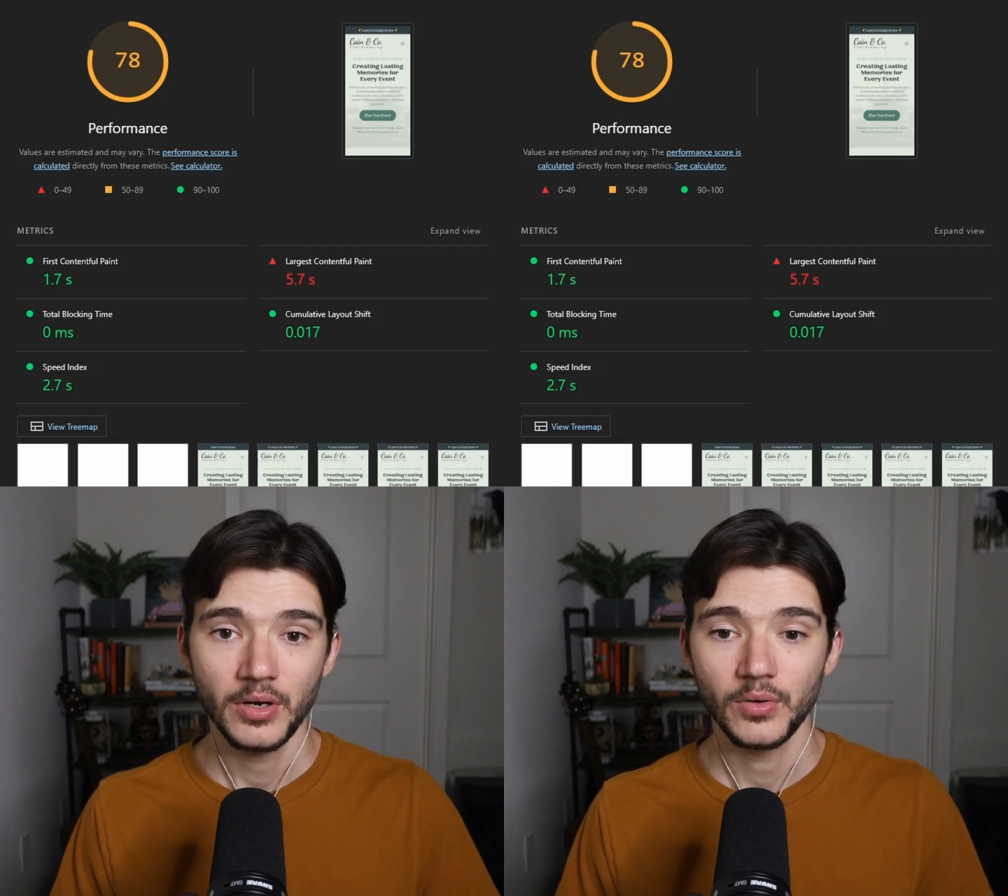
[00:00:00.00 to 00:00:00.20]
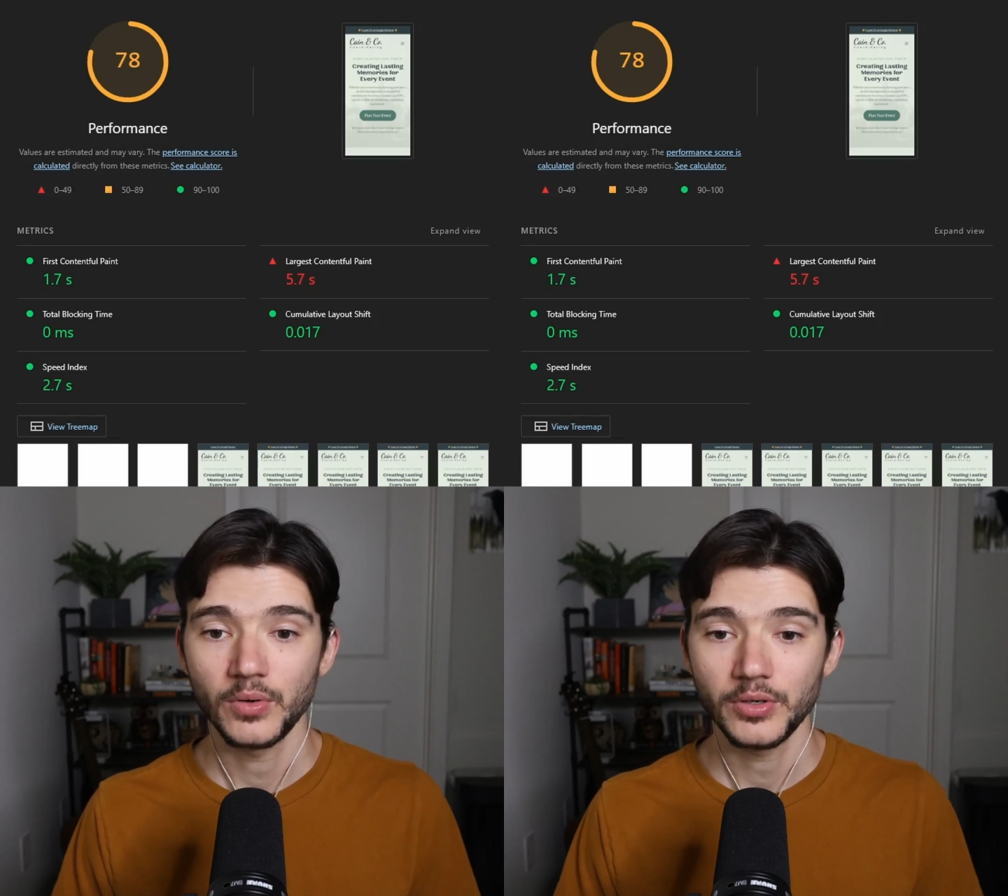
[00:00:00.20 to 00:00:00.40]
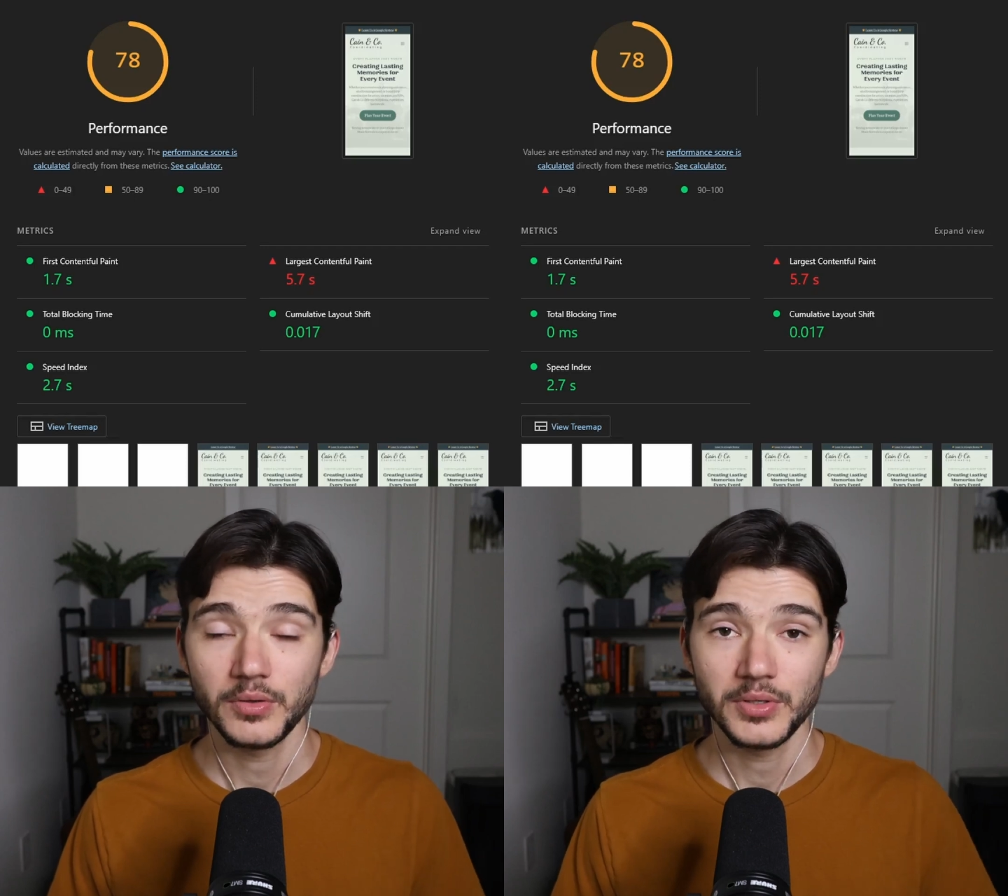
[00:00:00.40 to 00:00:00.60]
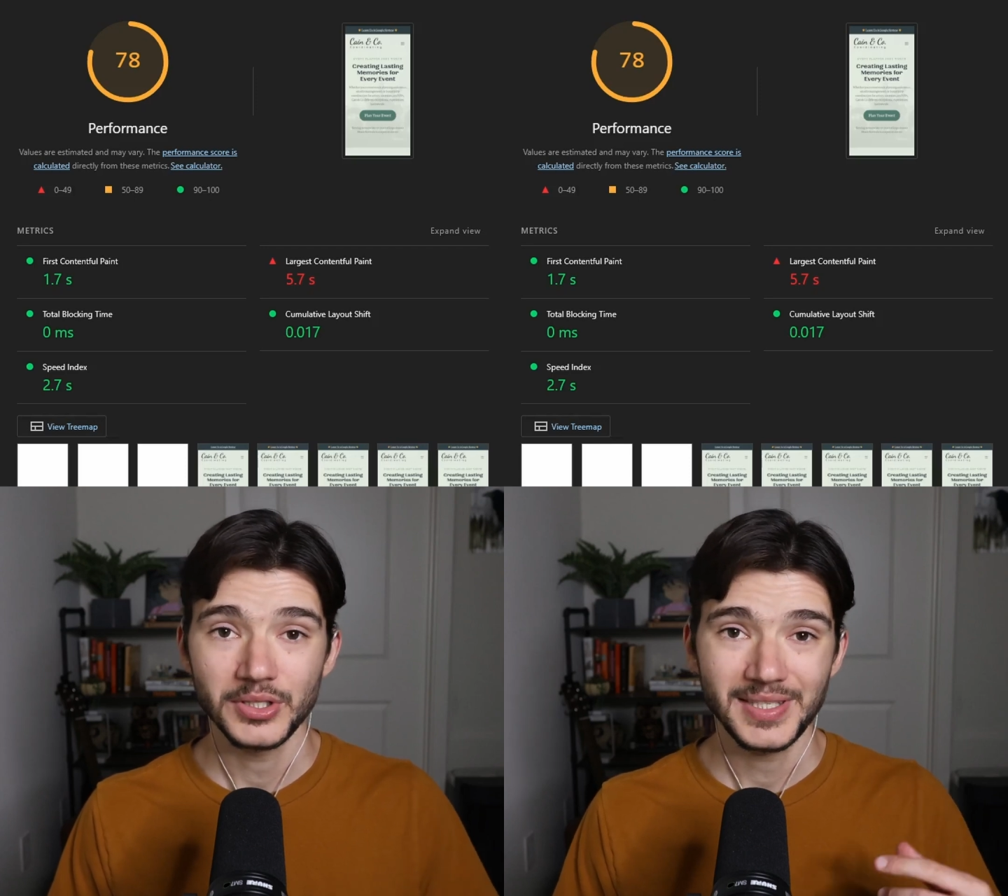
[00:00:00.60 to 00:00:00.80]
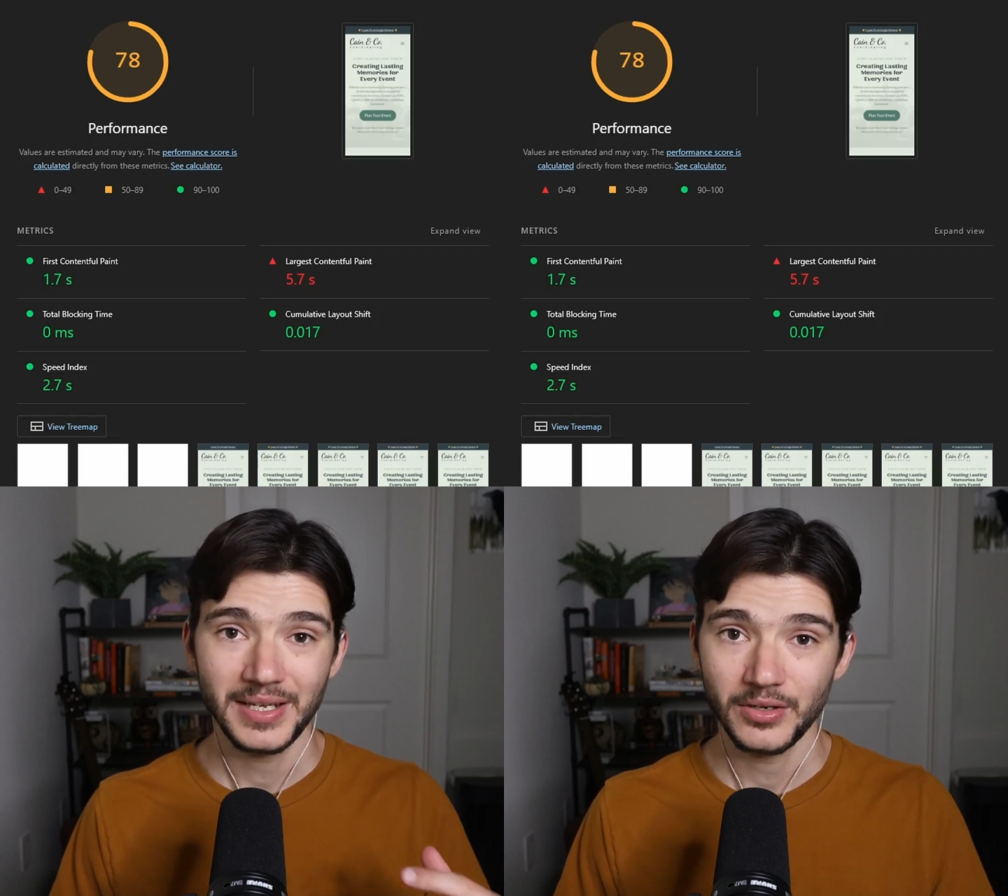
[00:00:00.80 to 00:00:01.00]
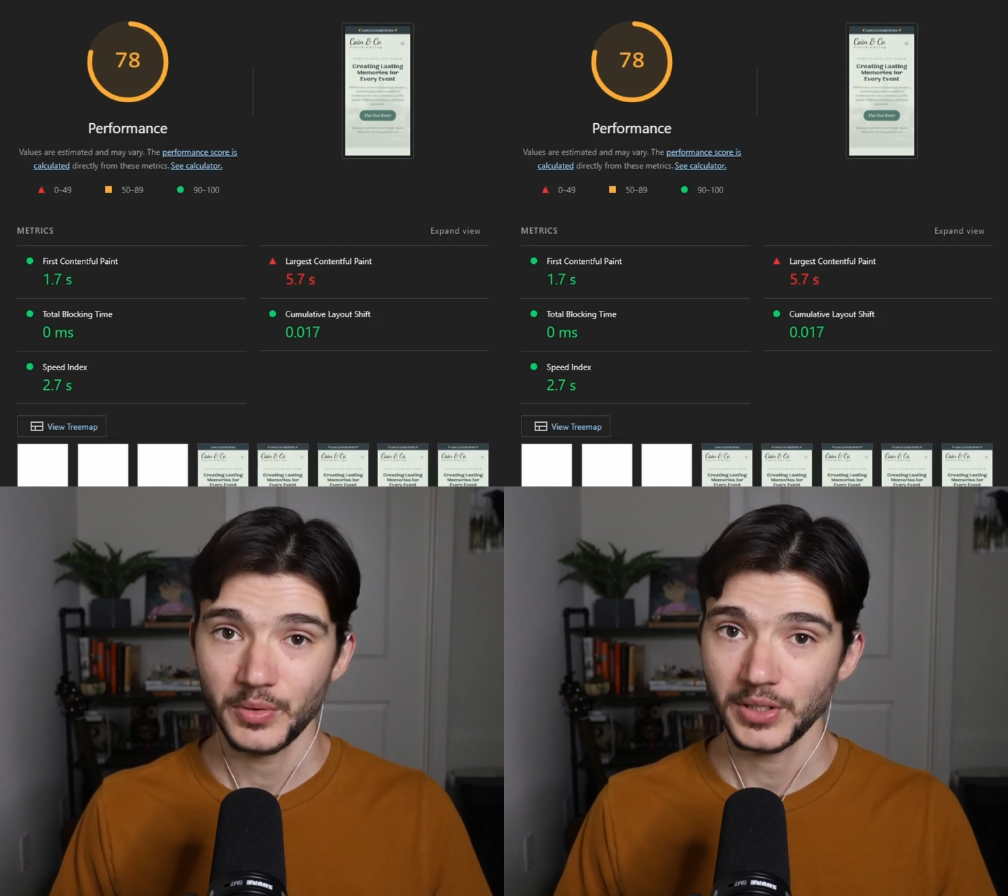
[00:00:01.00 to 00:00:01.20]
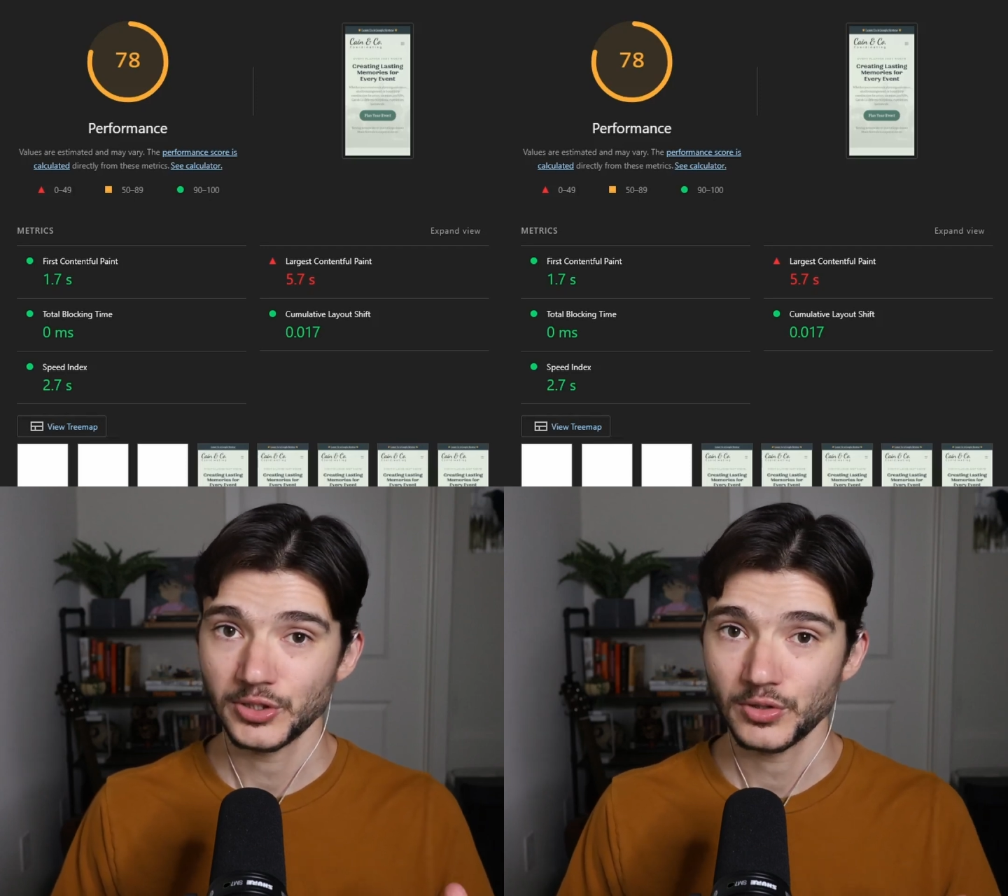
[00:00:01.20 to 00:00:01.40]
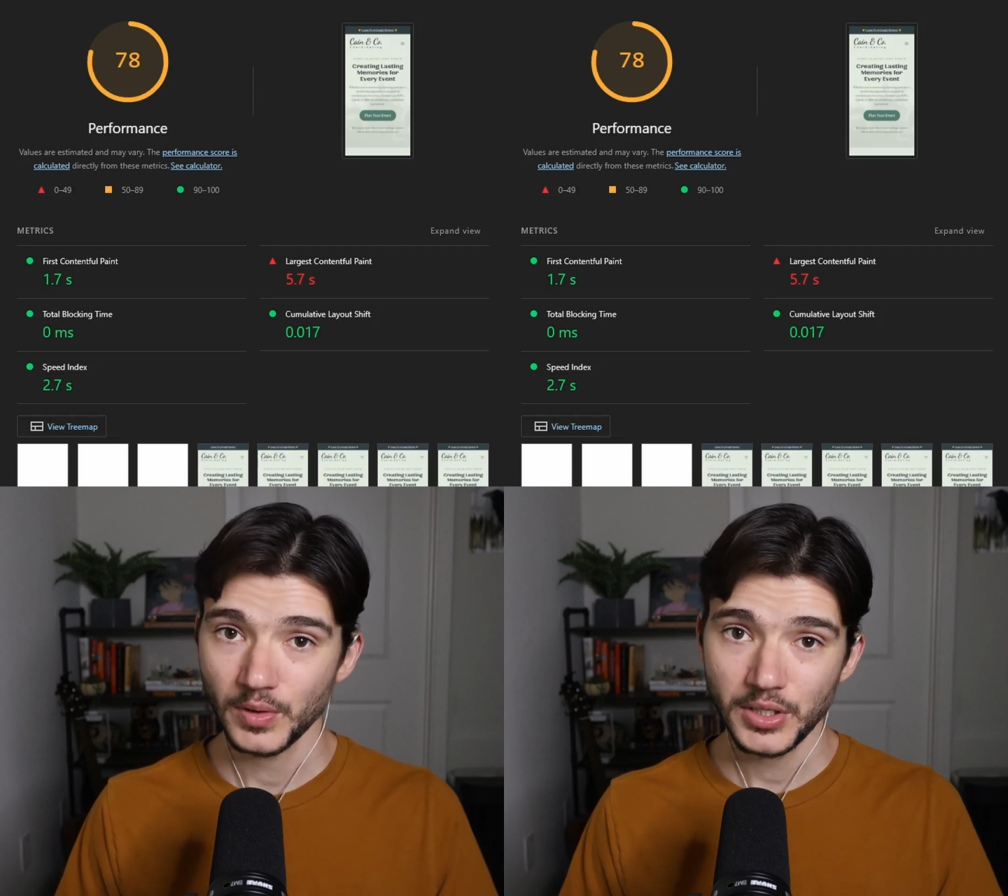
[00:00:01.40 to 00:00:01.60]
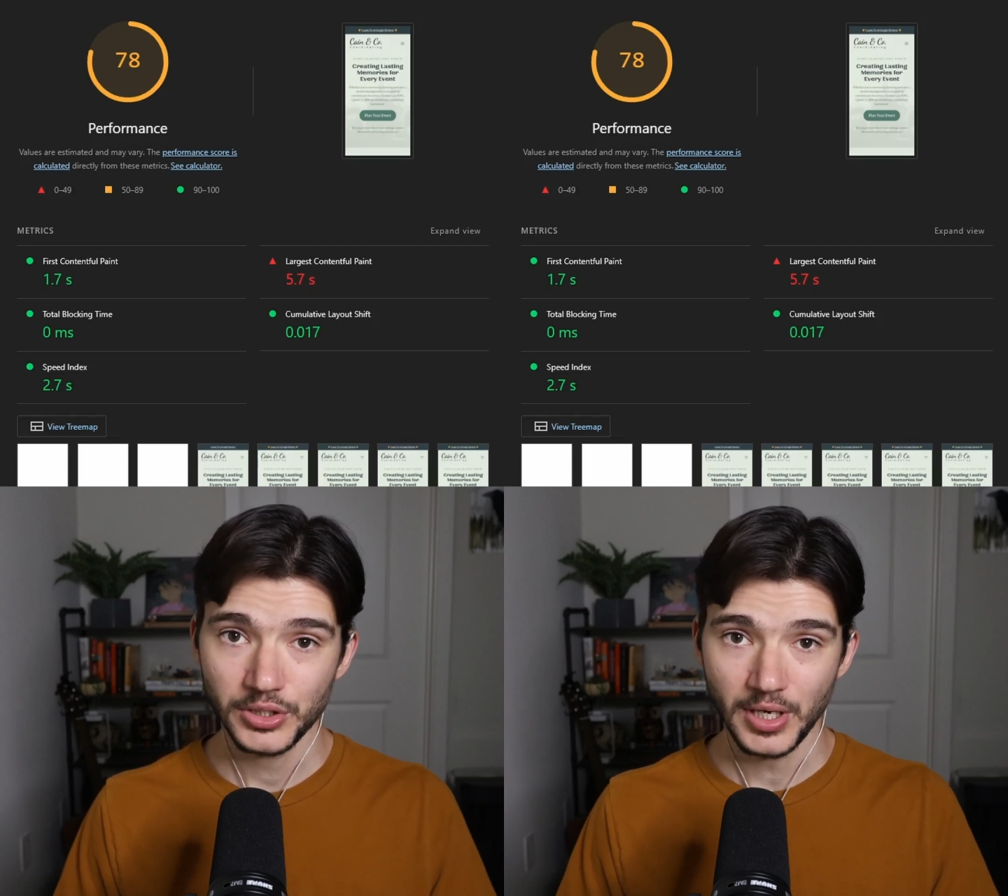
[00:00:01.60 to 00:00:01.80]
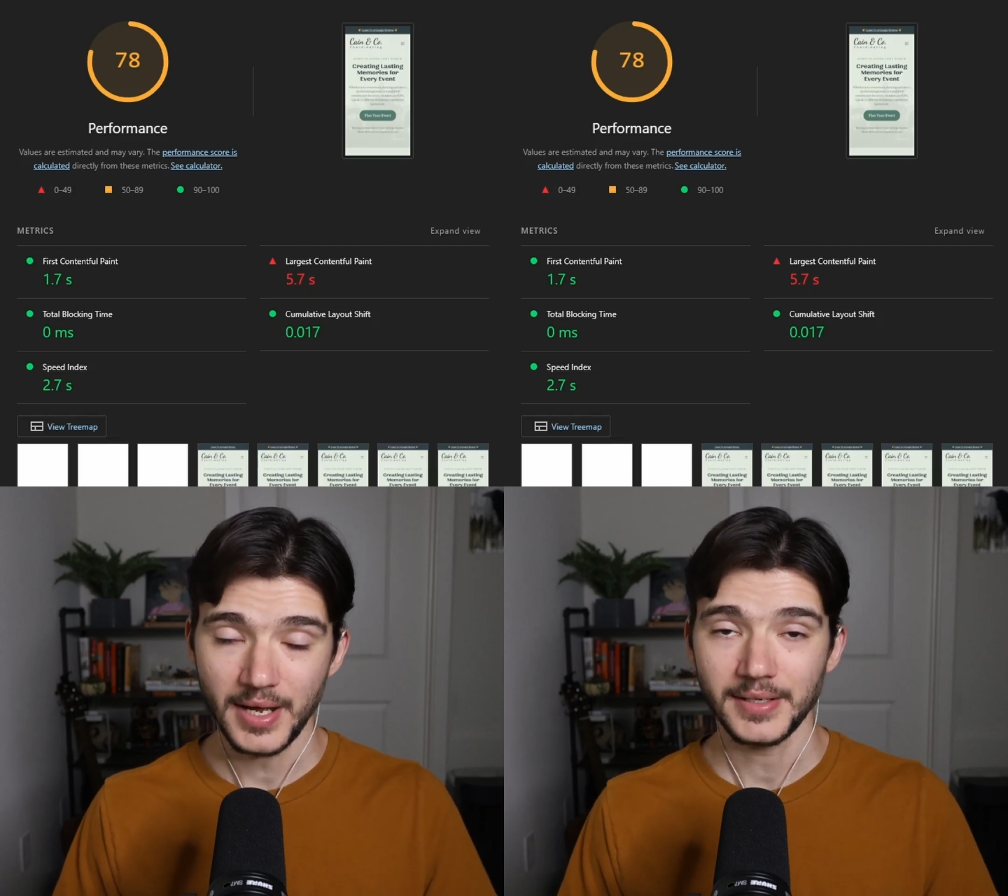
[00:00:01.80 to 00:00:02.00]
or you can just take a quick
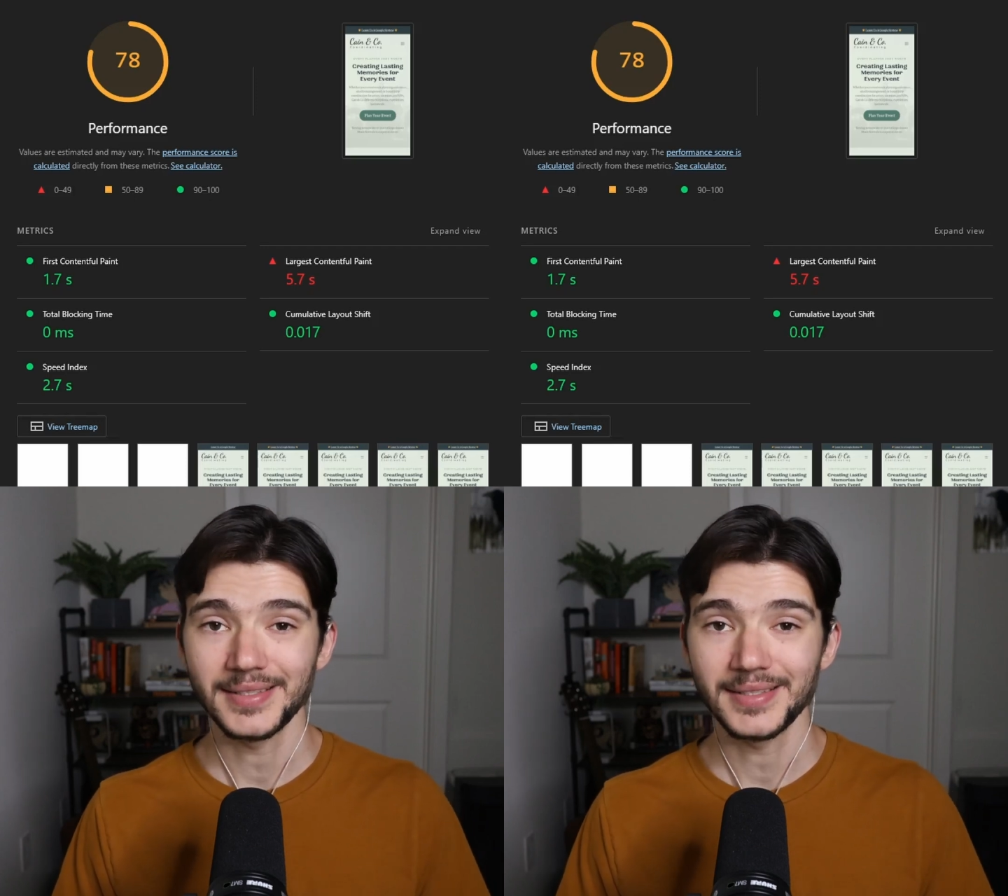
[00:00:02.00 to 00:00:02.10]
screenshot